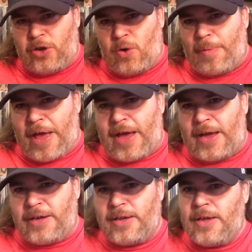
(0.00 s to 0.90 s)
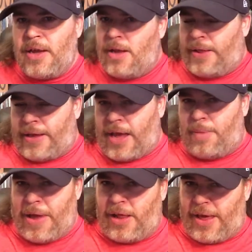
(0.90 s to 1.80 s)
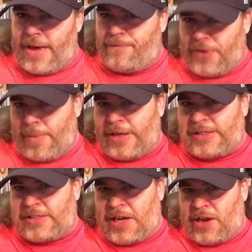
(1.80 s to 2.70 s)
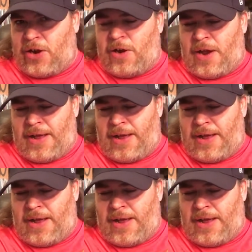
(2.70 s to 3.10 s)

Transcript: newer band. They got a male and female singer.